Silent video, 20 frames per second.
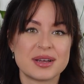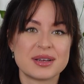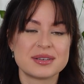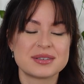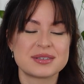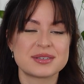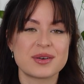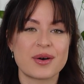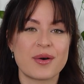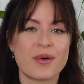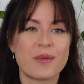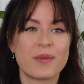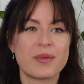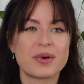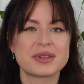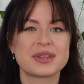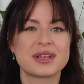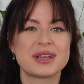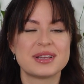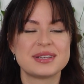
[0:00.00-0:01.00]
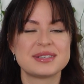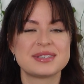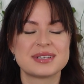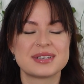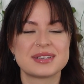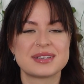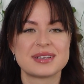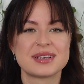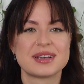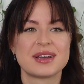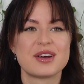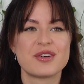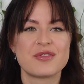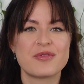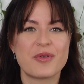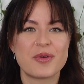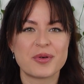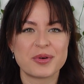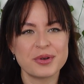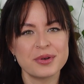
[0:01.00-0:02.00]
So what is it
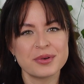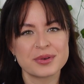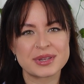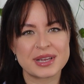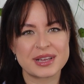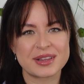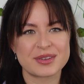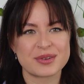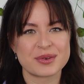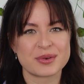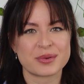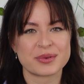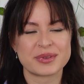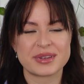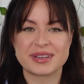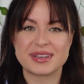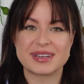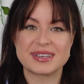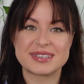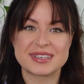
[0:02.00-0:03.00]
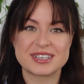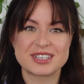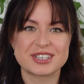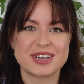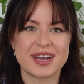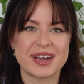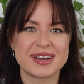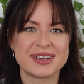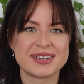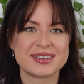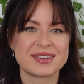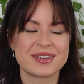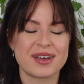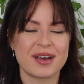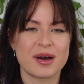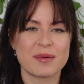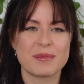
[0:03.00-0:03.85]
for you that you did as a child?